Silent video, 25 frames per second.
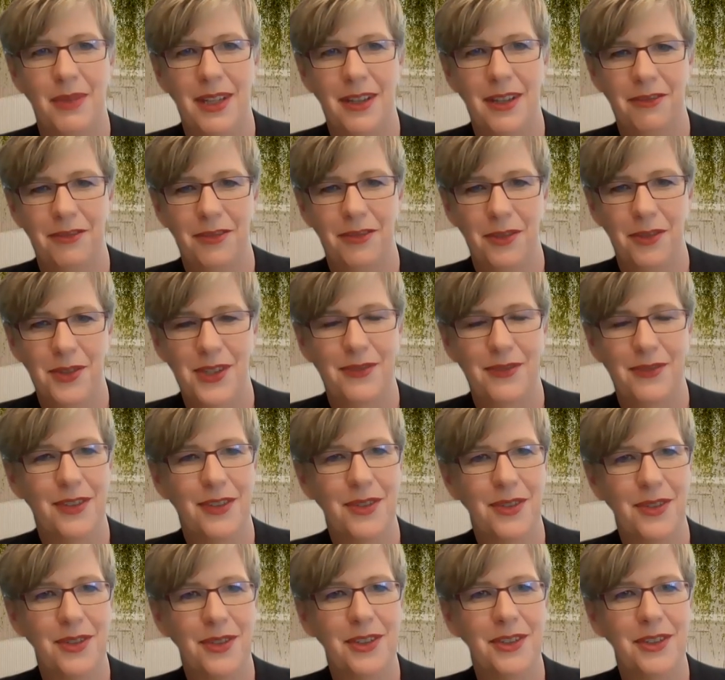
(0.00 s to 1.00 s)
can be a force
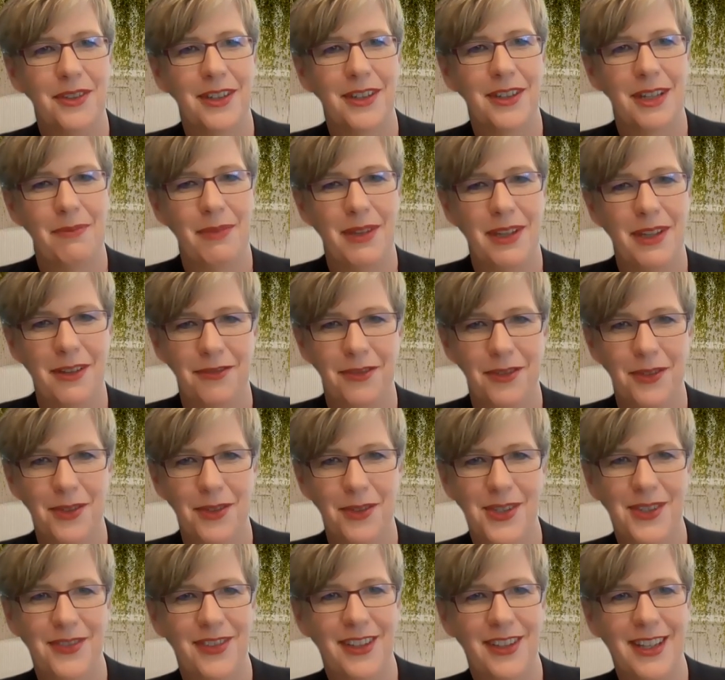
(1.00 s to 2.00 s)
for good, or it can be a
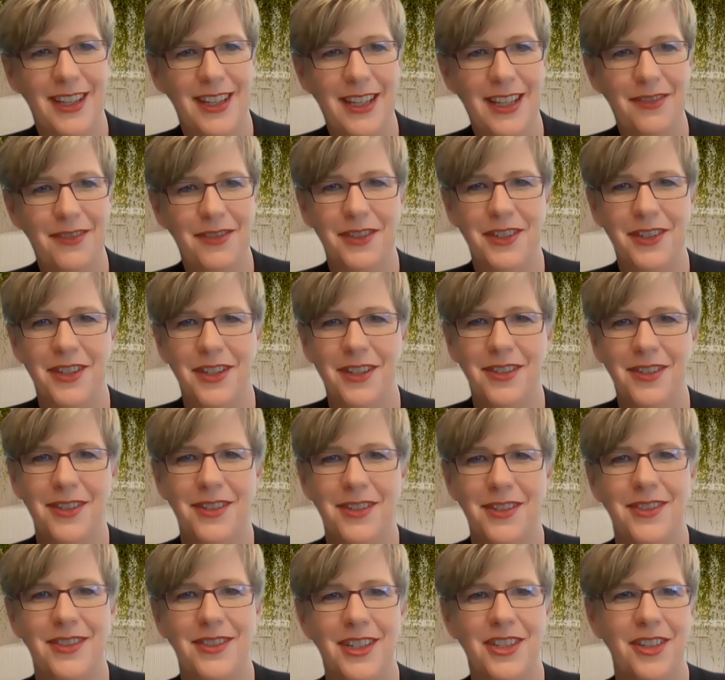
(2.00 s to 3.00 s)
force for evil. You can
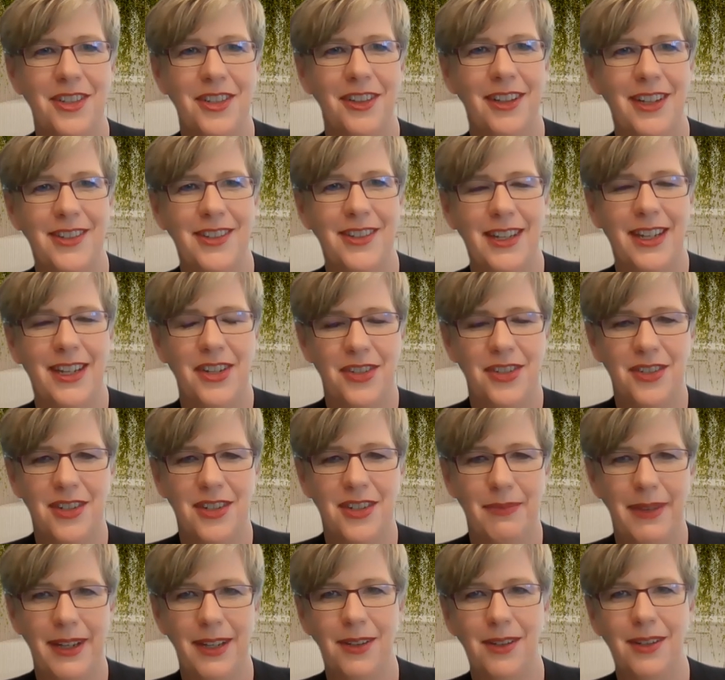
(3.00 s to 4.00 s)
use digitalization
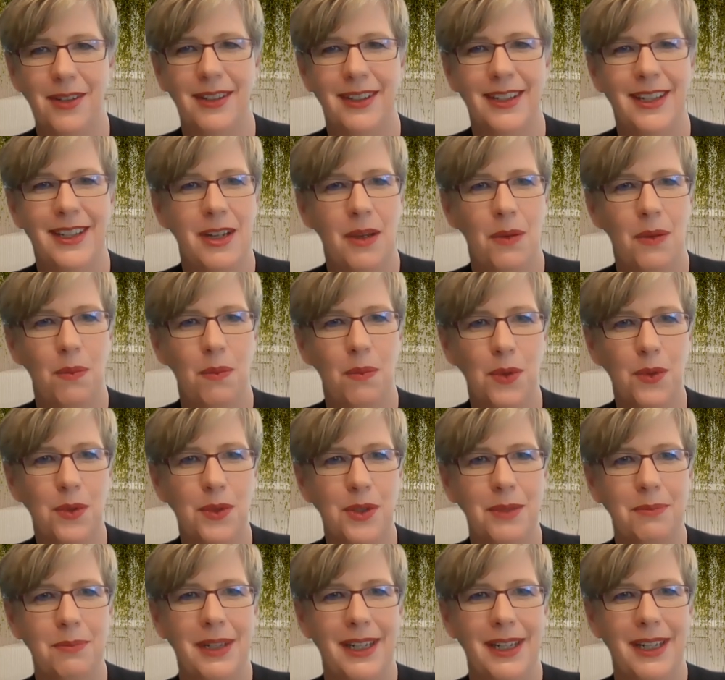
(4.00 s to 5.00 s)
to make more
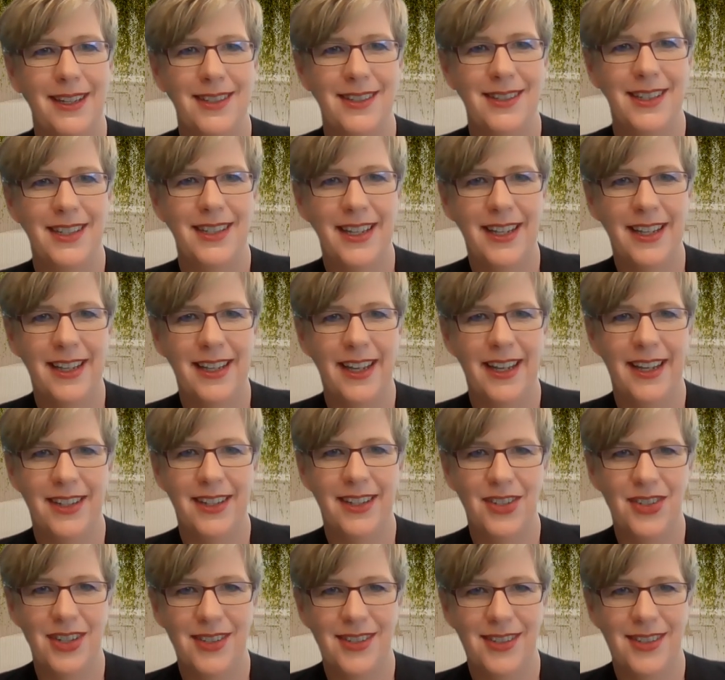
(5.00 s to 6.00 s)
complexity
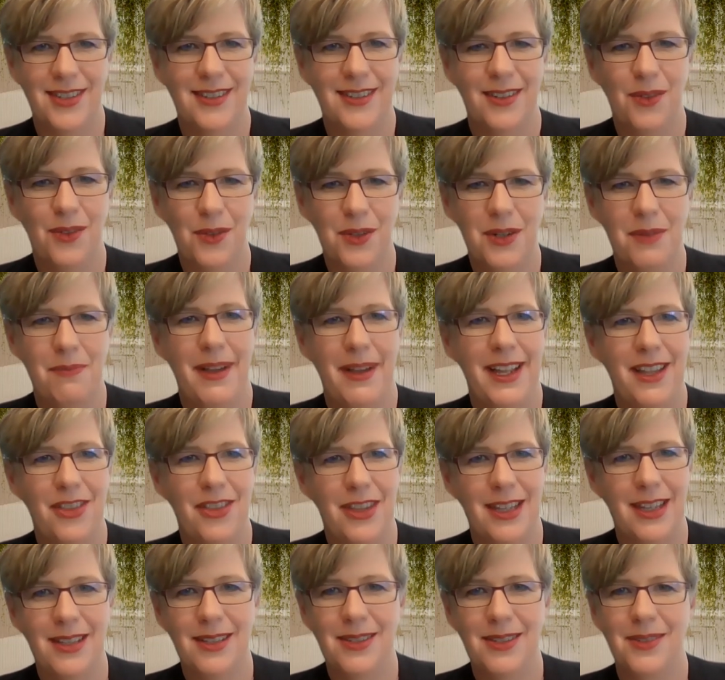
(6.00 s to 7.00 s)
and just automate
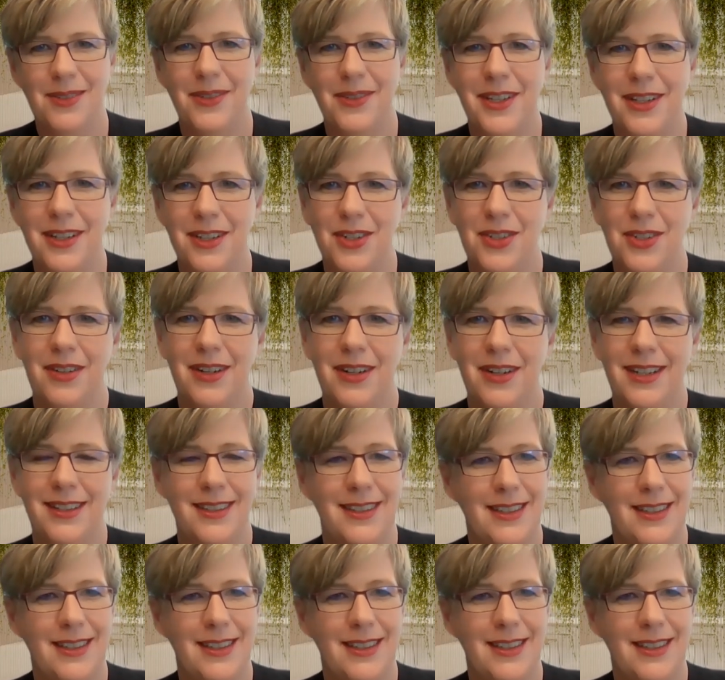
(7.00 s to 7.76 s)
things, or you can try and